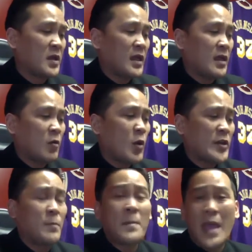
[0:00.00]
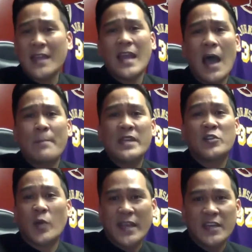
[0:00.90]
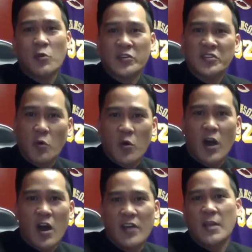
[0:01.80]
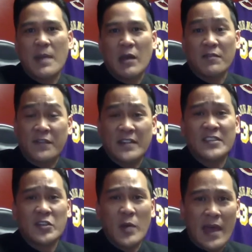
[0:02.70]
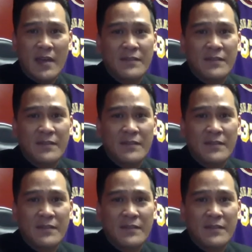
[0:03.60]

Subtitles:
while you may not be graded or scored on the amount of funds that you have,